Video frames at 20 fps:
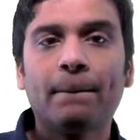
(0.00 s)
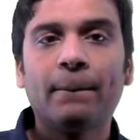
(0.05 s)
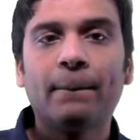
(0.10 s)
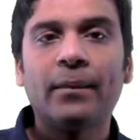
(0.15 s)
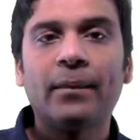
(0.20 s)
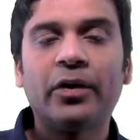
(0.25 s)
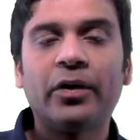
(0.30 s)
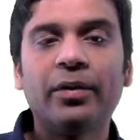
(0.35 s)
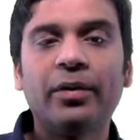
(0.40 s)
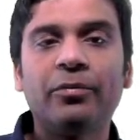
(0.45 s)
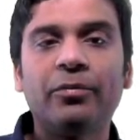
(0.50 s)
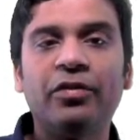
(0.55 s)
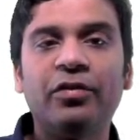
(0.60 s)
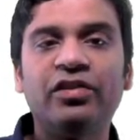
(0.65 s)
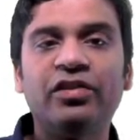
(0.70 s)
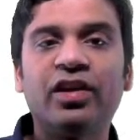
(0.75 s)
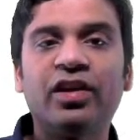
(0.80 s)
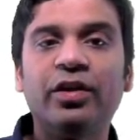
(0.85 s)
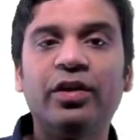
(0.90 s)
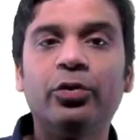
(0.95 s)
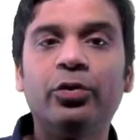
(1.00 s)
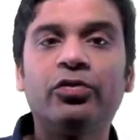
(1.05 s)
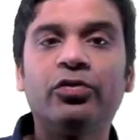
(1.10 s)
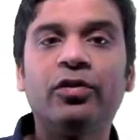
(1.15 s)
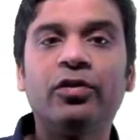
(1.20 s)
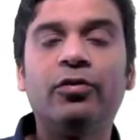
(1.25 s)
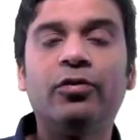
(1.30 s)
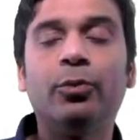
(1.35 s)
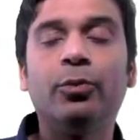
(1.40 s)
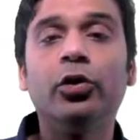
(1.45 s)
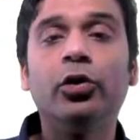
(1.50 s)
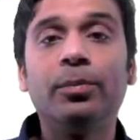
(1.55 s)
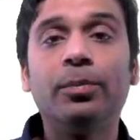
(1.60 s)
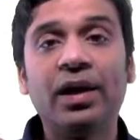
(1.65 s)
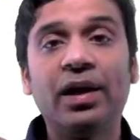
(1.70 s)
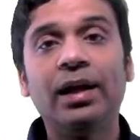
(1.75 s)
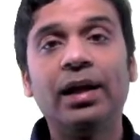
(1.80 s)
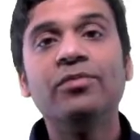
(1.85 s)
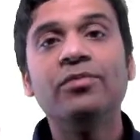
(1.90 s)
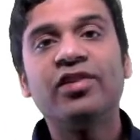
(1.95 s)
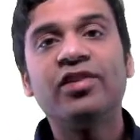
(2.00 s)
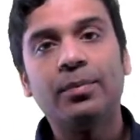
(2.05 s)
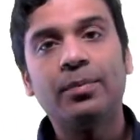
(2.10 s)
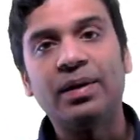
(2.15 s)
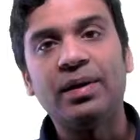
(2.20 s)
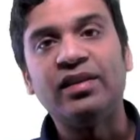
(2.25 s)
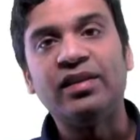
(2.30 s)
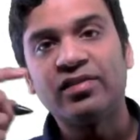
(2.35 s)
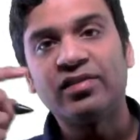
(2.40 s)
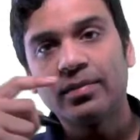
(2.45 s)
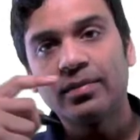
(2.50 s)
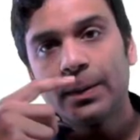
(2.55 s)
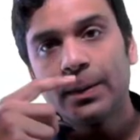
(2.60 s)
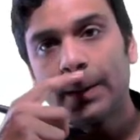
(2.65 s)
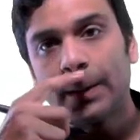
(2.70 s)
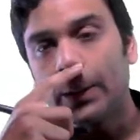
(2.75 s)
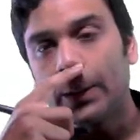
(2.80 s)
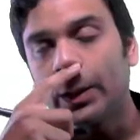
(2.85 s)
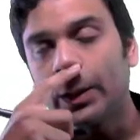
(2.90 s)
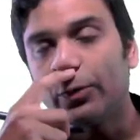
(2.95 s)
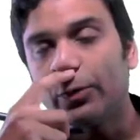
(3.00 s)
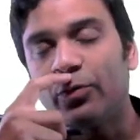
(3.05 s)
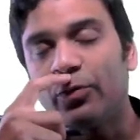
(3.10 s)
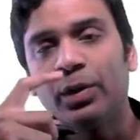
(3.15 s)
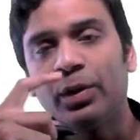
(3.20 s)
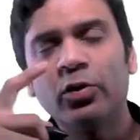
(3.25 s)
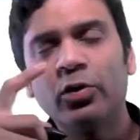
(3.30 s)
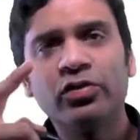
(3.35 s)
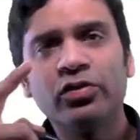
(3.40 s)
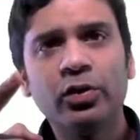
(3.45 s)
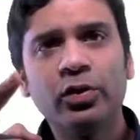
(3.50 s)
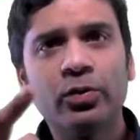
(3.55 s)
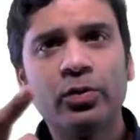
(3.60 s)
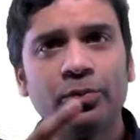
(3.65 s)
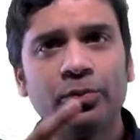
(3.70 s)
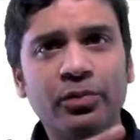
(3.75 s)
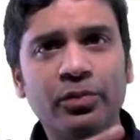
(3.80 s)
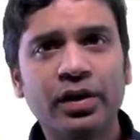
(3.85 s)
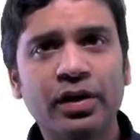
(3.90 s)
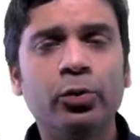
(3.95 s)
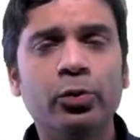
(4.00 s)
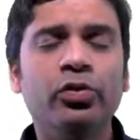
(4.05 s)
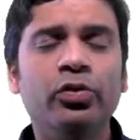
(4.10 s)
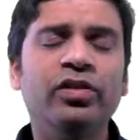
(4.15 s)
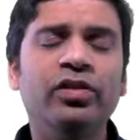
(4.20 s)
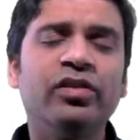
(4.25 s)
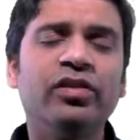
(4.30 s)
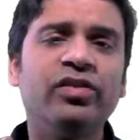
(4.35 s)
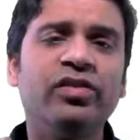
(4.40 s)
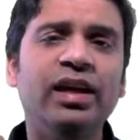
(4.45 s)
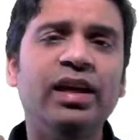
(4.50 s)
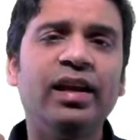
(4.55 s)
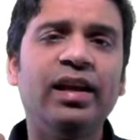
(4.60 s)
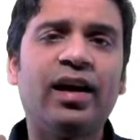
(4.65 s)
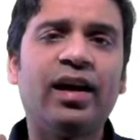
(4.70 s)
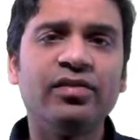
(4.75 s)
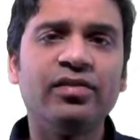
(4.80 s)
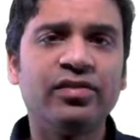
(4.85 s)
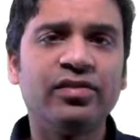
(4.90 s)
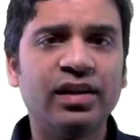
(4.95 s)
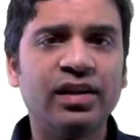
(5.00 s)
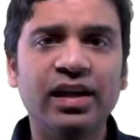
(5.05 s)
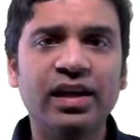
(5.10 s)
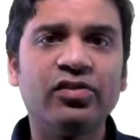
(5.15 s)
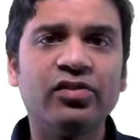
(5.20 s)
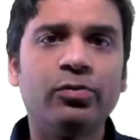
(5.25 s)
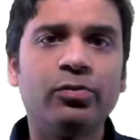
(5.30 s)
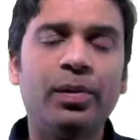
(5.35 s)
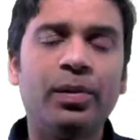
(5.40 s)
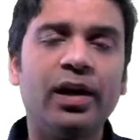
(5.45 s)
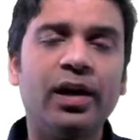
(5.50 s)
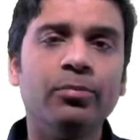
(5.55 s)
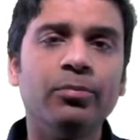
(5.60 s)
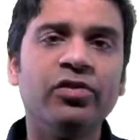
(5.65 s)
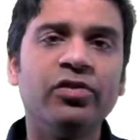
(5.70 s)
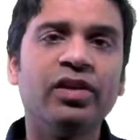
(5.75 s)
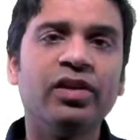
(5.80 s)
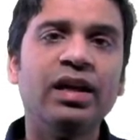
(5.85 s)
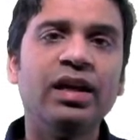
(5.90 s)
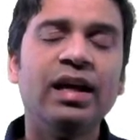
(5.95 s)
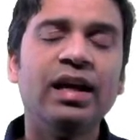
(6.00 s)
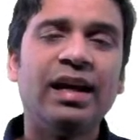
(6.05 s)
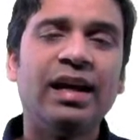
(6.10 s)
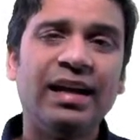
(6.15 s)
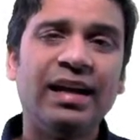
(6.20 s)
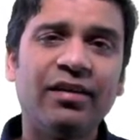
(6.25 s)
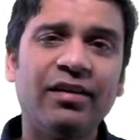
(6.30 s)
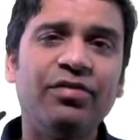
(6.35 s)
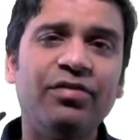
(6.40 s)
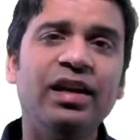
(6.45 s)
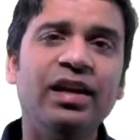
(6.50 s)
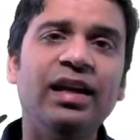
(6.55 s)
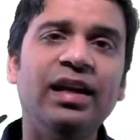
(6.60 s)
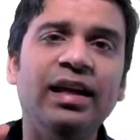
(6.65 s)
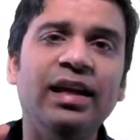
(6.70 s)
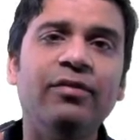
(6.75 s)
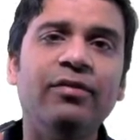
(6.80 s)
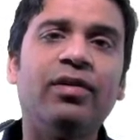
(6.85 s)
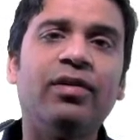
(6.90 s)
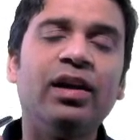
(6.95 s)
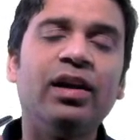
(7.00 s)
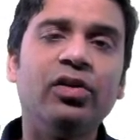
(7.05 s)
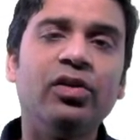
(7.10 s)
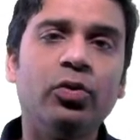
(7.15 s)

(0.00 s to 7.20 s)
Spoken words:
okay, which are useful for both prelims and mains. Okay, because you just see last 3 years prelims, definitely 1